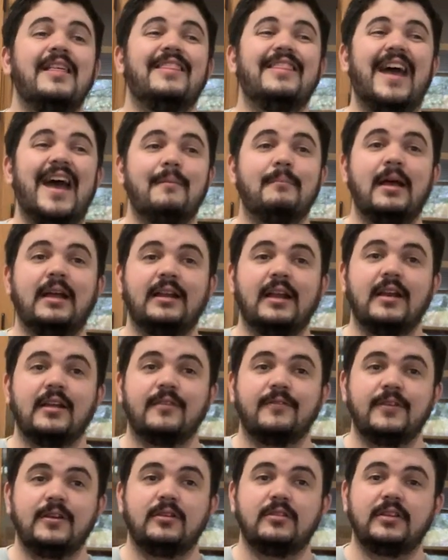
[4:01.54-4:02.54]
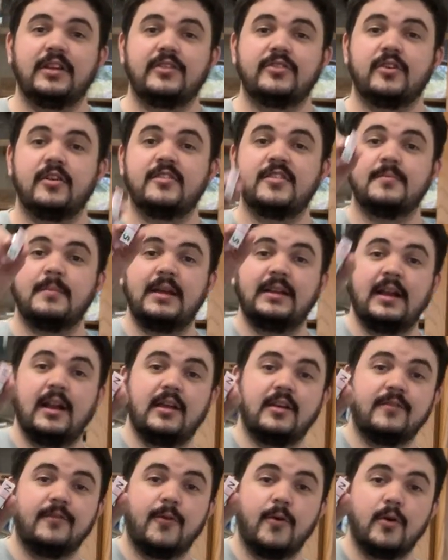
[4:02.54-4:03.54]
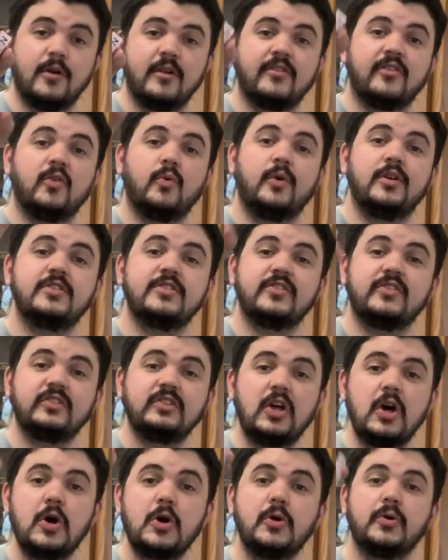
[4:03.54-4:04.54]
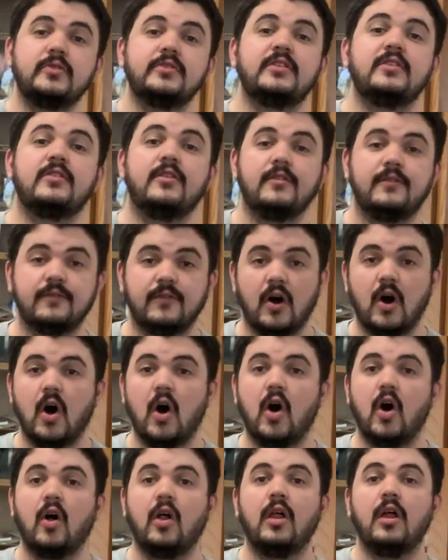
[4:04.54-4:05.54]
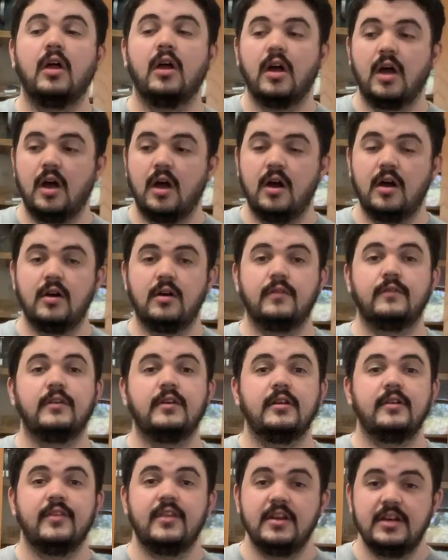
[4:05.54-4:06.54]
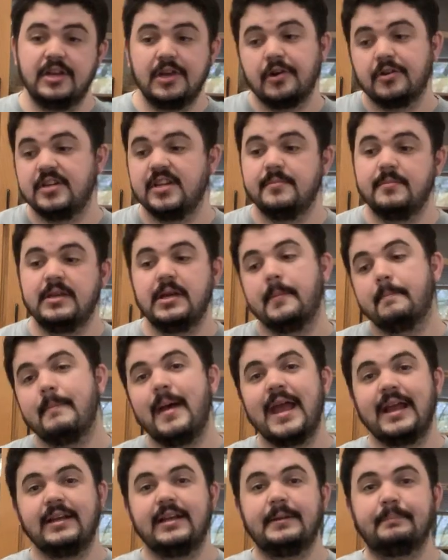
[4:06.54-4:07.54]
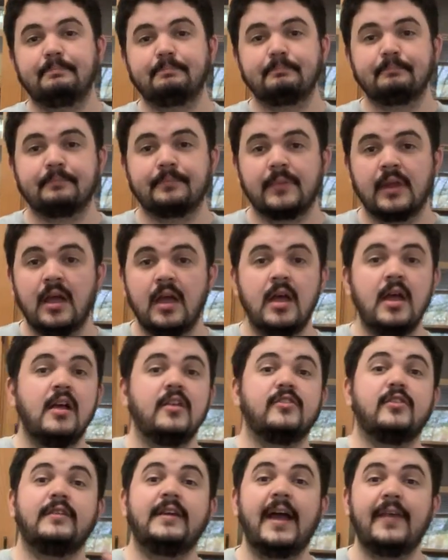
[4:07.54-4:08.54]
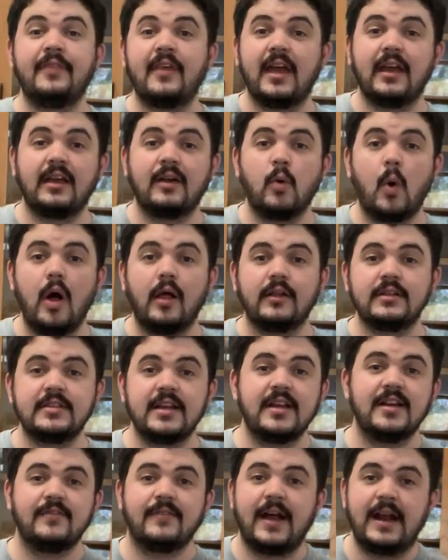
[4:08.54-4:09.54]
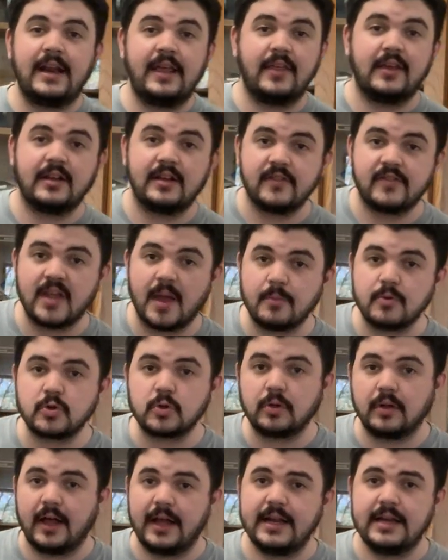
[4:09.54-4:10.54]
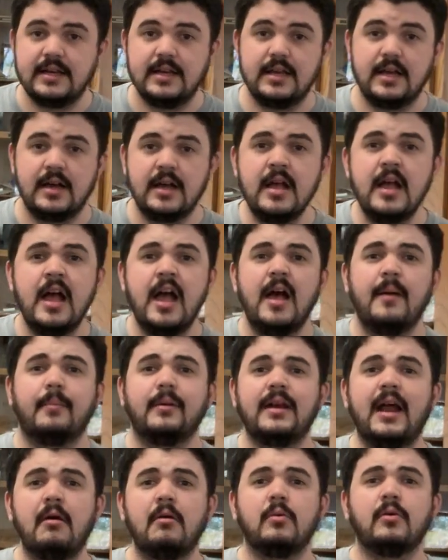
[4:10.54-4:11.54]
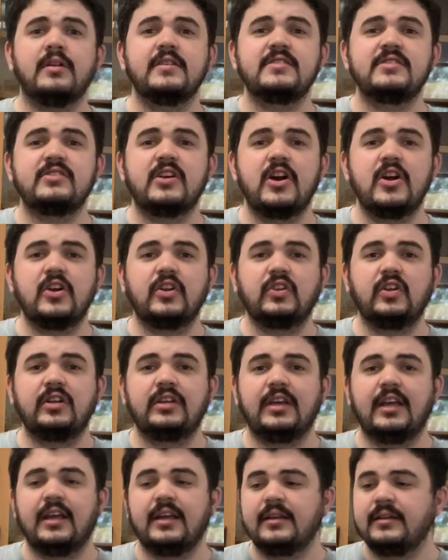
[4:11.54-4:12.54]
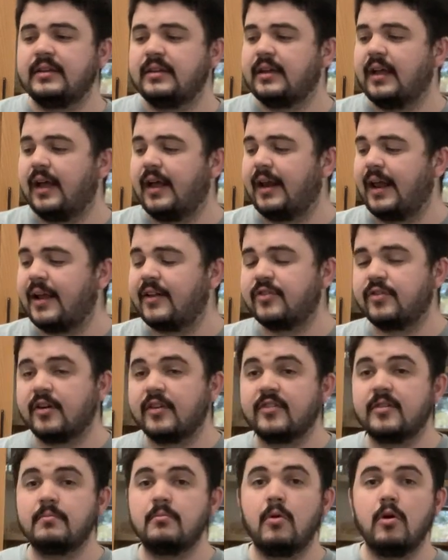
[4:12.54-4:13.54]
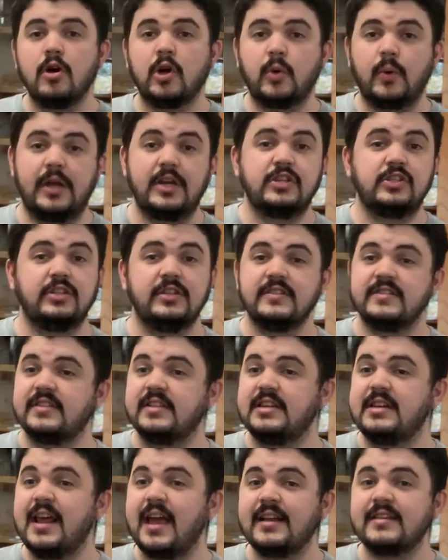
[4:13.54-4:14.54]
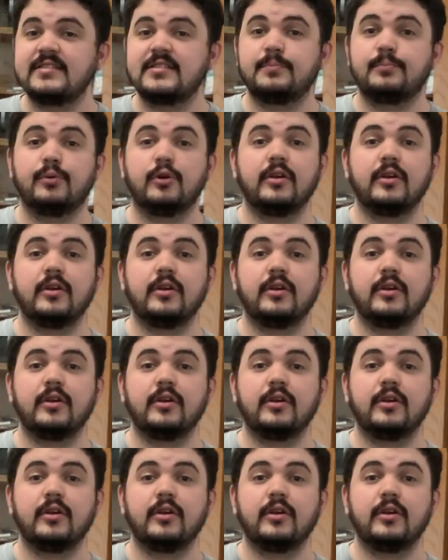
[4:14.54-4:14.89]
that magnetic field exerts a magnetic force which slows the fall of the neodymium magnet. So you got that qualitative idea, that conceptual idea, but now we want to start looking and answering some more questions. The next